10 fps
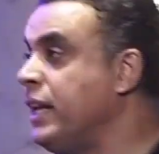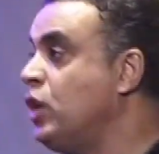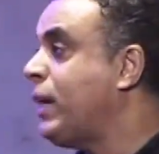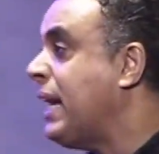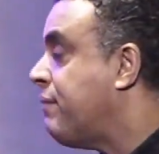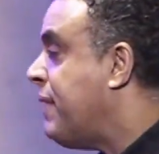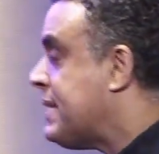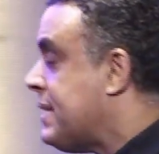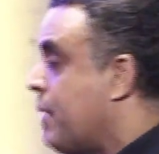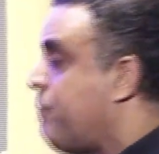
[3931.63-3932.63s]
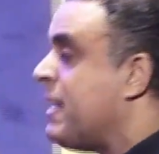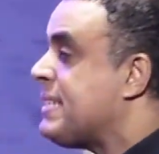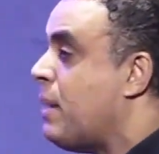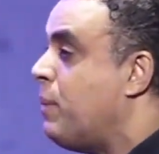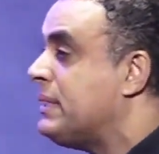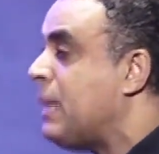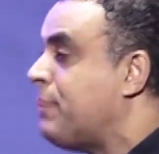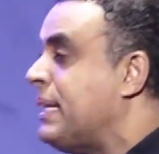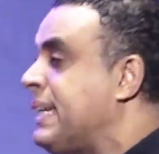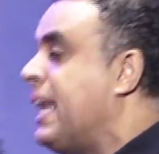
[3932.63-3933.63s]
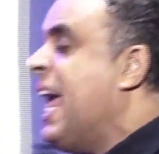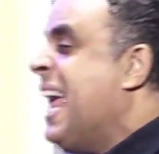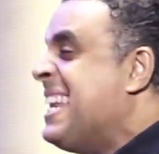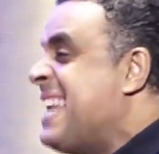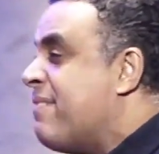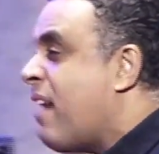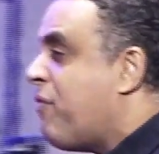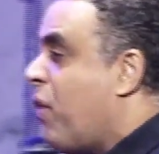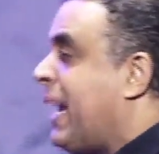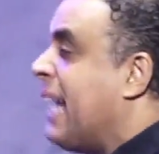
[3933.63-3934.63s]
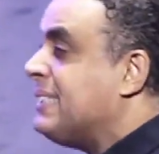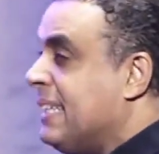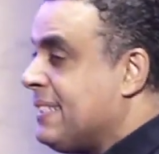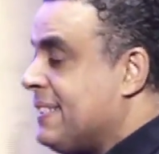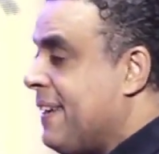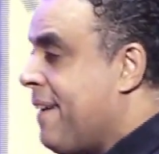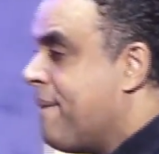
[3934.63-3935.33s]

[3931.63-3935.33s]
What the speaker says: Look at 1 Samuel chapter 10. Never forget this.